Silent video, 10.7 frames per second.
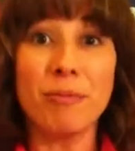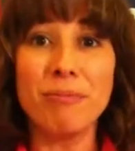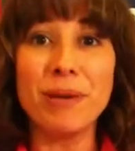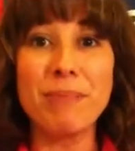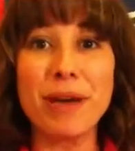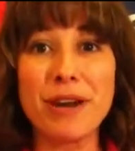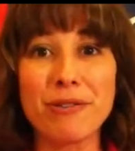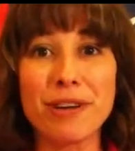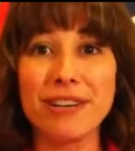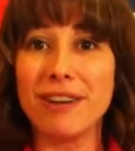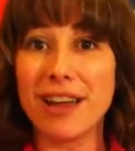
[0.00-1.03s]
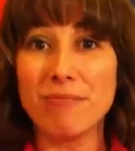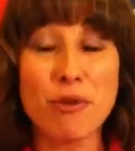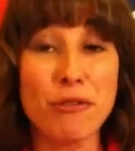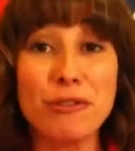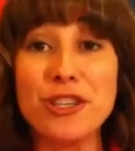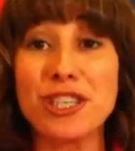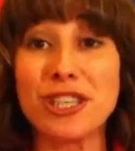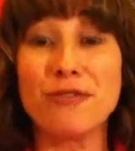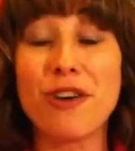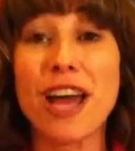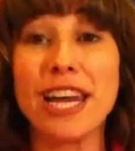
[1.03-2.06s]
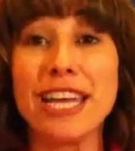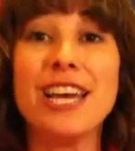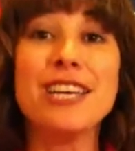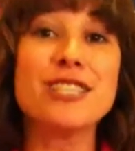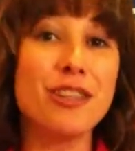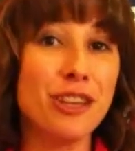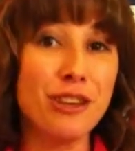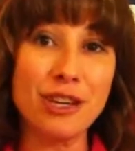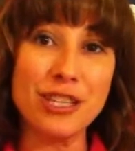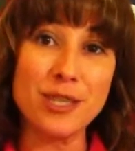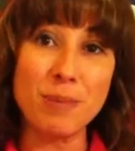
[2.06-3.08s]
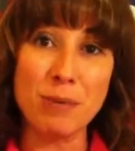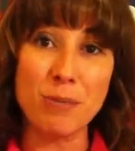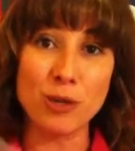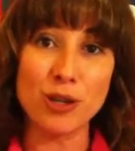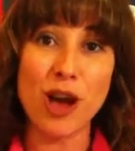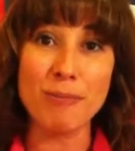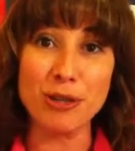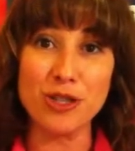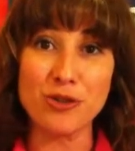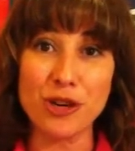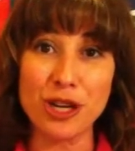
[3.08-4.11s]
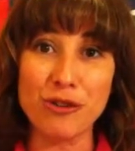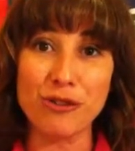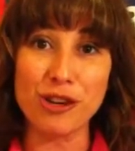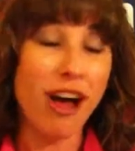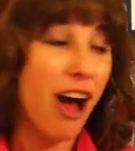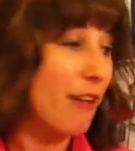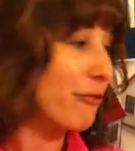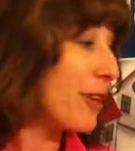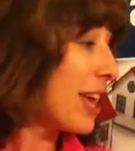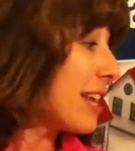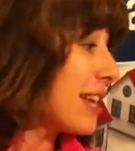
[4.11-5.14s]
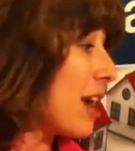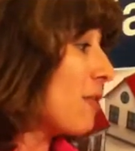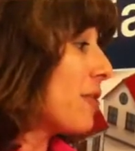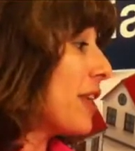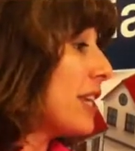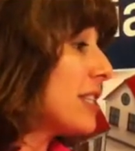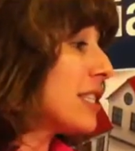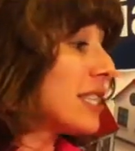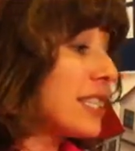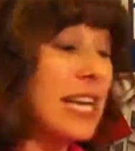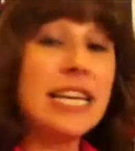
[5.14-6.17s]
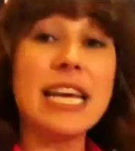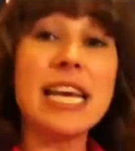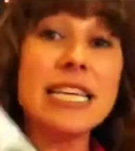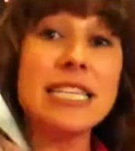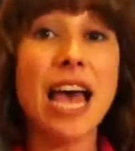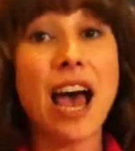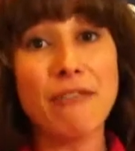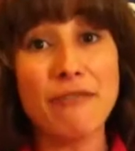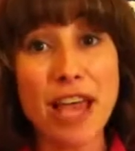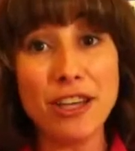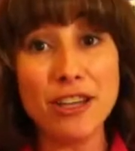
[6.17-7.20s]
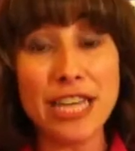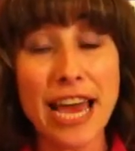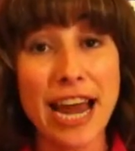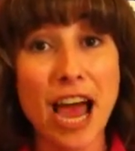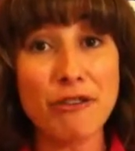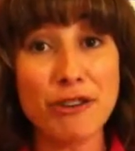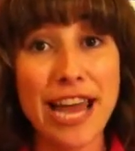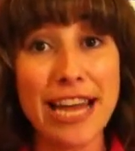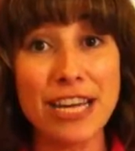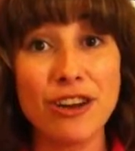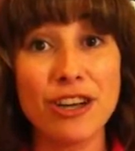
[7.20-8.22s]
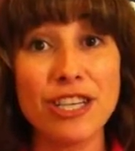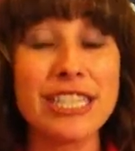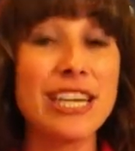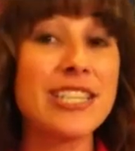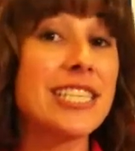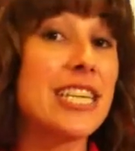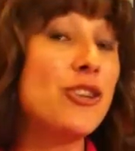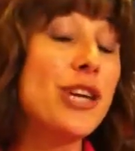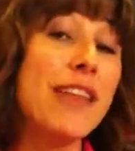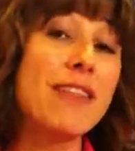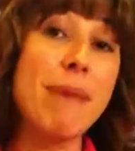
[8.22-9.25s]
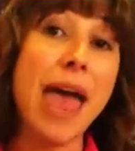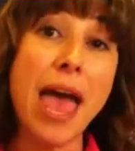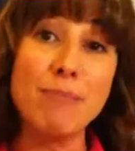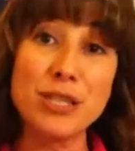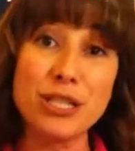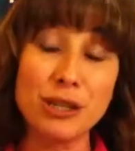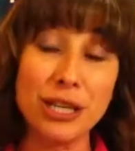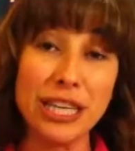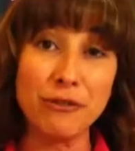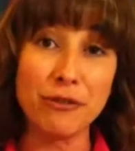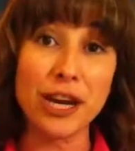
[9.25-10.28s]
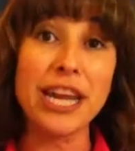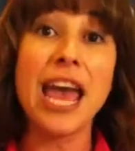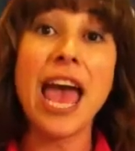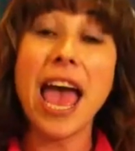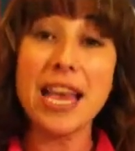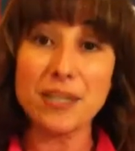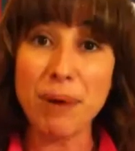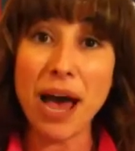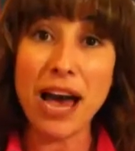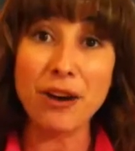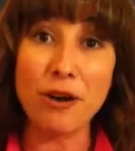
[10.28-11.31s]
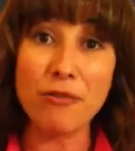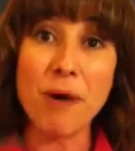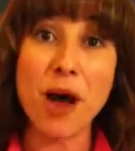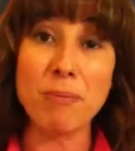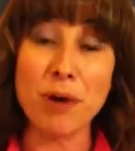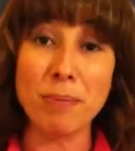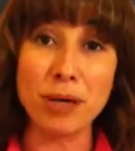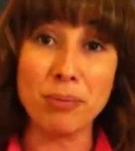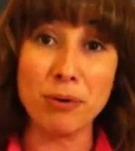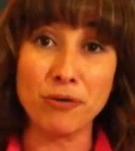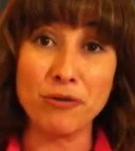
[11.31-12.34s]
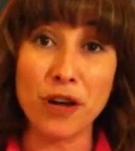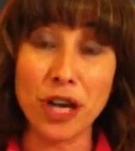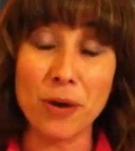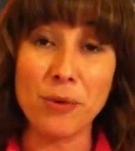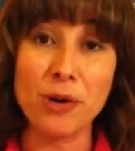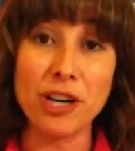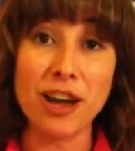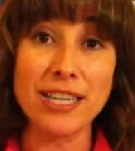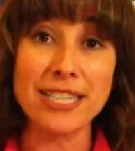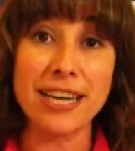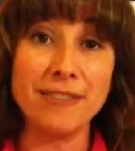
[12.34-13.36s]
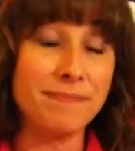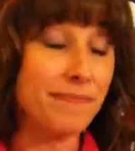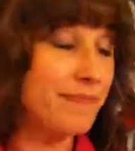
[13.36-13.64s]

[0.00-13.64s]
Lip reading: be better and more efficient at filing so that you can spend more time enjoying your life. Now, these CDs are valued at $180, and as I said, you get them absolutely free as part of my property portfolio organizer.